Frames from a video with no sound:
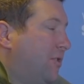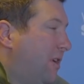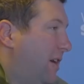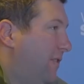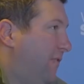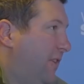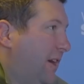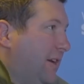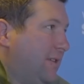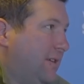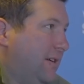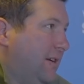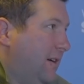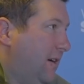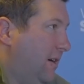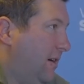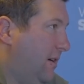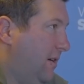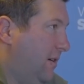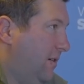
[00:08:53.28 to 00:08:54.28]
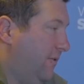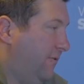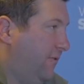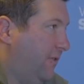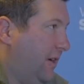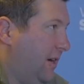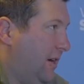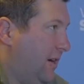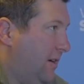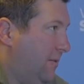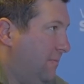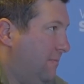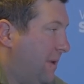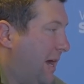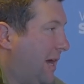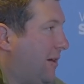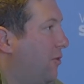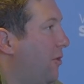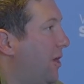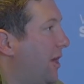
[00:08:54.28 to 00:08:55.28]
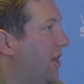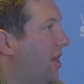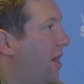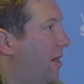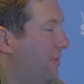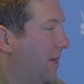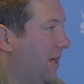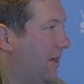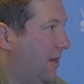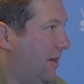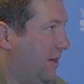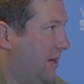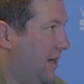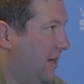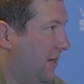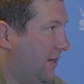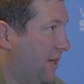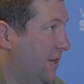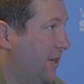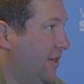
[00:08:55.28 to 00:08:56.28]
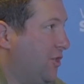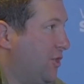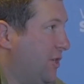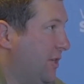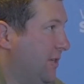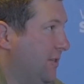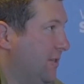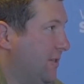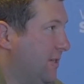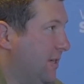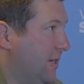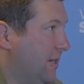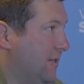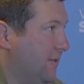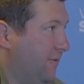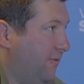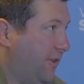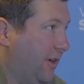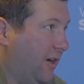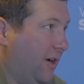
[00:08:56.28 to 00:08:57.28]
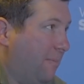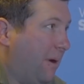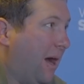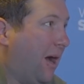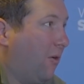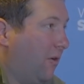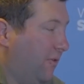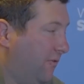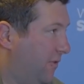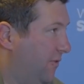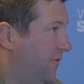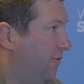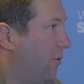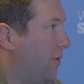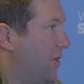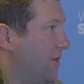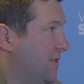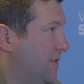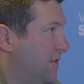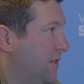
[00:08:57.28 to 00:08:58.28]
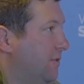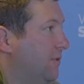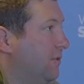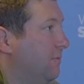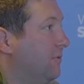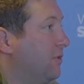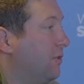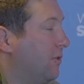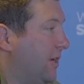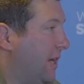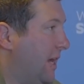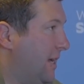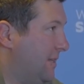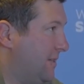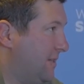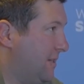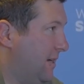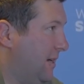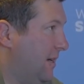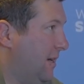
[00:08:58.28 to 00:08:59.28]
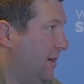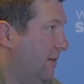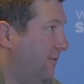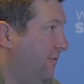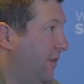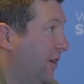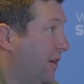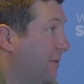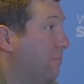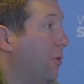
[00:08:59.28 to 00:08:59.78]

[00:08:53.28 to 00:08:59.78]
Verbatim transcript: trifecta of um, macroeconomic uh, conditions is a very powerful force that creates a very